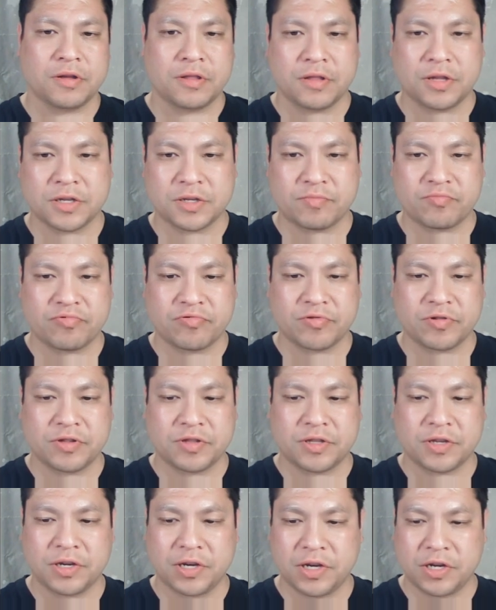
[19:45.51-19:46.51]
Let's
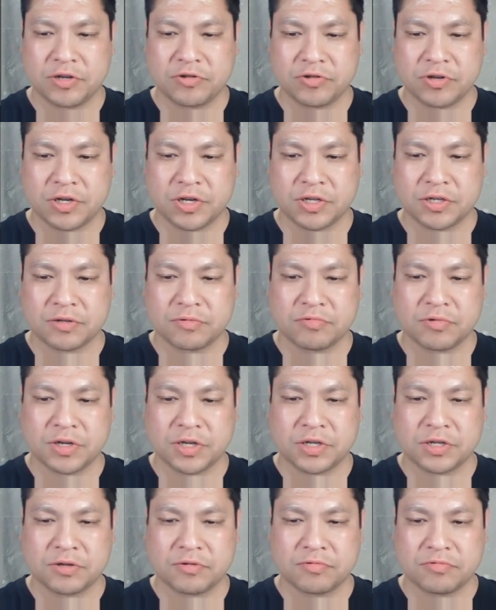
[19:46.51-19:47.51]
print the address.
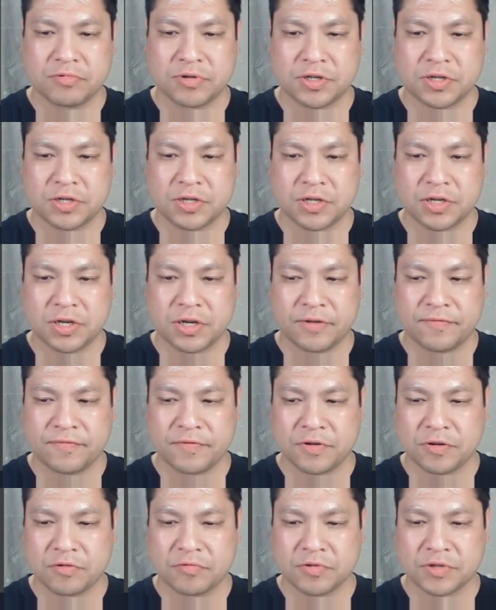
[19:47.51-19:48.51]
Which
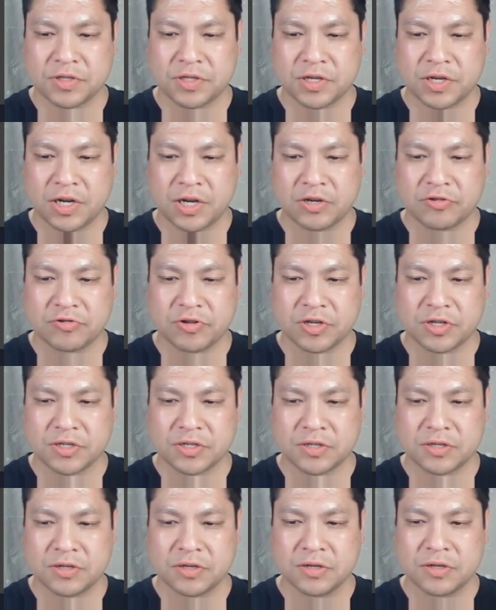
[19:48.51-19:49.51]
field was the address?